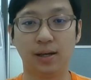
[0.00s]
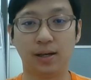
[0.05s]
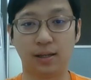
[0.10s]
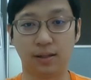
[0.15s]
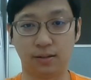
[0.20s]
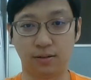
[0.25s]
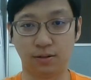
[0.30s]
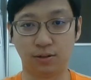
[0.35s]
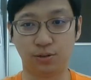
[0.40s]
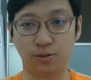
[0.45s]

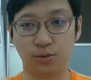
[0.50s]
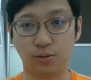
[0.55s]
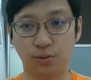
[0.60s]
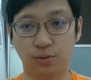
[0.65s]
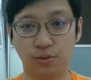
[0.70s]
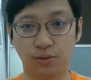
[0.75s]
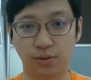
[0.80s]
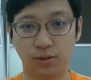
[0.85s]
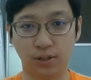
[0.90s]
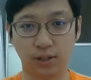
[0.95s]
I'm not so
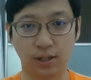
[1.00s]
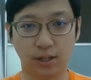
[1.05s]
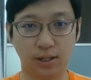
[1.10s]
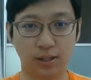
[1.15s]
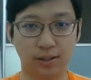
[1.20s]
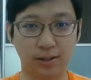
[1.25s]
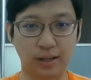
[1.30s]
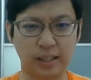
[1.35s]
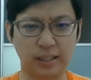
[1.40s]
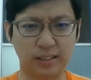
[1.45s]
sure
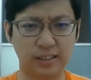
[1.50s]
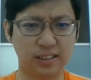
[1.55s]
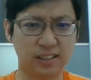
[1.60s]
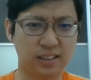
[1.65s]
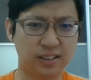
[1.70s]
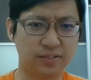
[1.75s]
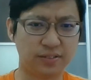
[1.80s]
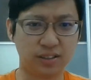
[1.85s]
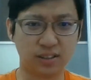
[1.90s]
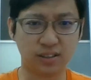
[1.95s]
you can see the
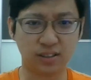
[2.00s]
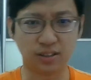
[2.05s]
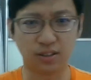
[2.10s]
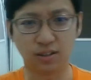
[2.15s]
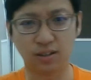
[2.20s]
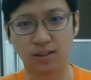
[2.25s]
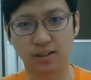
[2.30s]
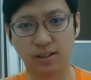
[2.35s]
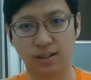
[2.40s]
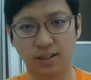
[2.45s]
difference or
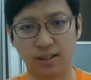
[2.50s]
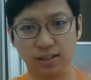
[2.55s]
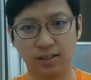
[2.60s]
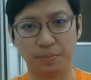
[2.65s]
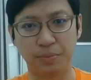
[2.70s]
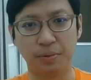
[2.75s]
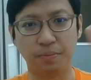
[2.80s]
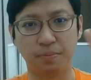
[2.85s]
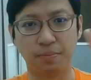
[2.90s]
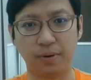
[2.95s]
not. It is a
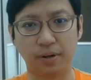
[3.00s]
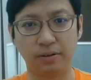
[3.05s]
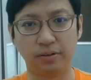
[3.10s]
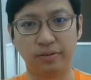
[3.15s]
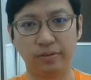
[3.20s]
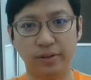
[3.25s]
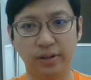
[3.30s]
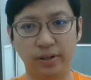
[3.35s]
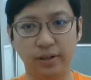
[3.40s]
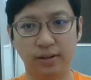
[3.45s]
bit
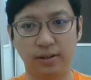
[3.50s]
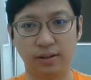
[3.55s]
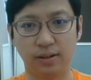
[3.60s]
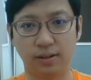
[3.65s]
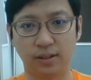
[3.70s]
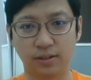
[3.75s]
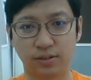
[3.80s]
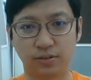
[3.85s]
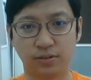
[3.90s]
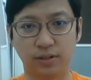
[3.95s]
blurry,
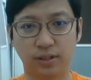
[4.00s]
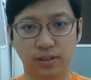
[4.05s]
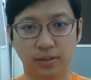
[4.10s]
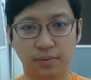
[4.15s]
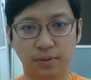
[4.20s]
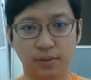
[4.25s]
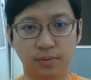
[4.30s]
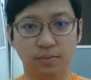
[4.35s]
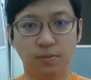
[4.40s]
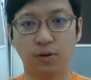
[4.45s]
the screen is a
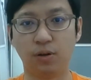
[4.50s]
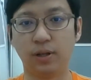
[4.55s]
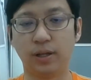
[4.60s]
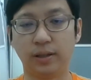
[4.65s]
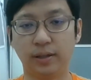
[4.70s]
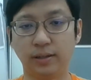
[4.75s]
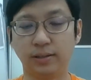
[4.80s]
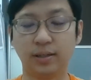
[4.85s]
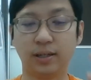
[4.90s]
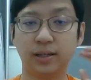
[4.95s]
bit small
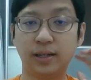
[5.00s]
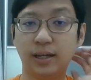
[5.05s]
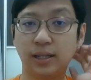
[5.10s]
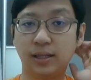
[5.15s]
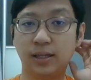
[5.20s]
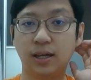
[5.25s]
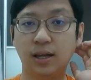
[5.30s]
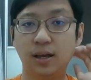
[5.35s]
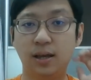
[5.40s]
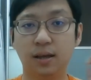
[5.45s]
and things like that.
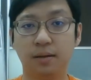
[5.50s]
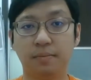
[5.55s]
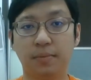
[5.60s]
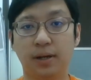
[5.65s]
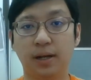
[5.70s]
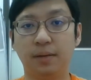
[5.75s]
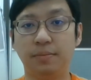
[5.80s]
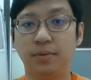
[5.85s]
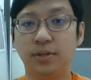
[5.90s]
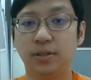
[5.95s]

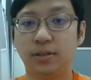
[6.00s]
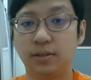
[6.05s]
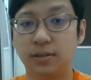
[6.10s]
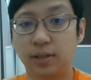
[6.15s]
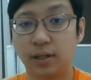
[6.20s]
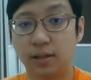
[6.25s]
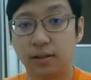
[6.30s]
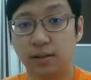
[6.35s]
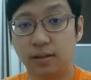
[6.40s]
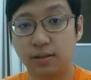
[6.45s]
But let me just
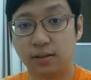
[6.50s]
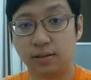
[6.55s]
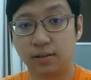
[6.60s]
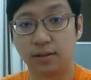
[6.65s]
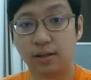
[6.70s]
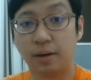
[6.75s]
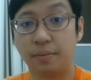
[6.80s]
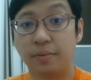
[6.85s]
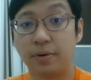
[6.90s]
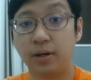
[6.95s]
take this
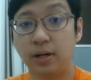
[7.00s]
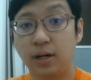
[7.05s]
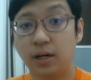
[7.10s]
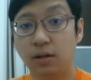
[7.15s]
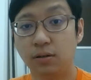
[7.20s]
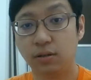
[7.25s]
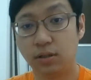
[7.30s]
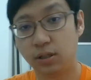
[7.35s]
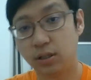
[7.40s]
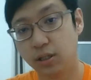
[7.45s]
camera out.